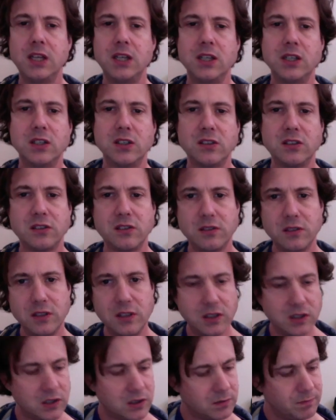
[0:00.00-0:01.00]
your
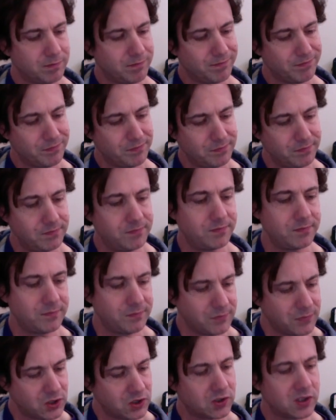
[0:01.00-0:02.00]

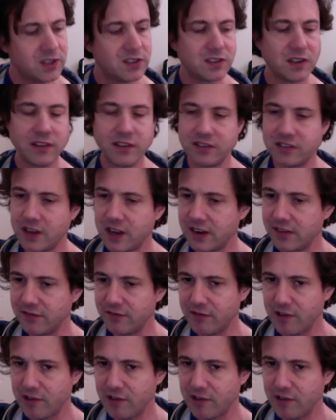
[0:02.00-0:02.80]
strings on the 2nd